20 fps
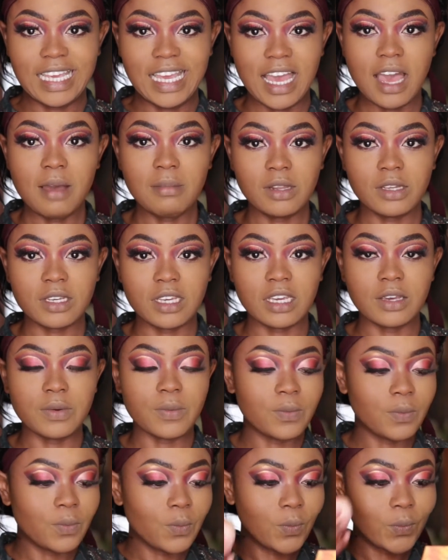I'm
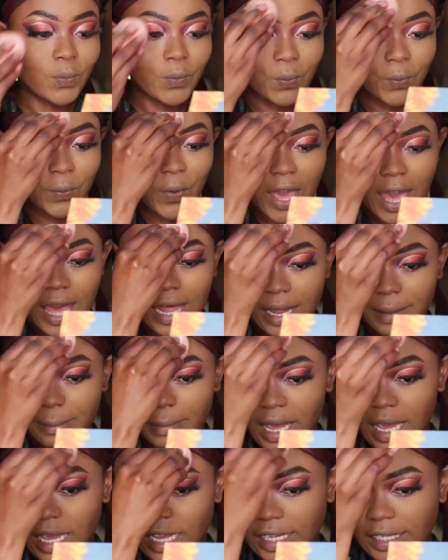looking hella
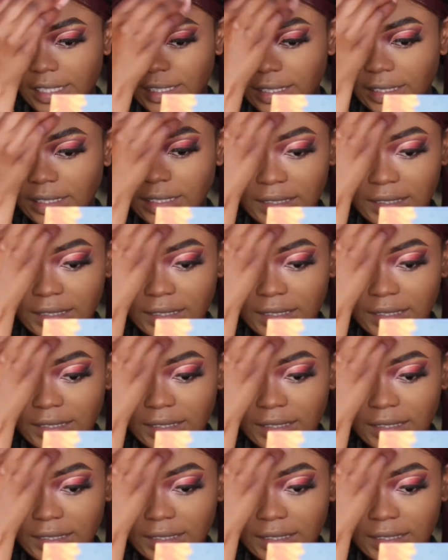pale.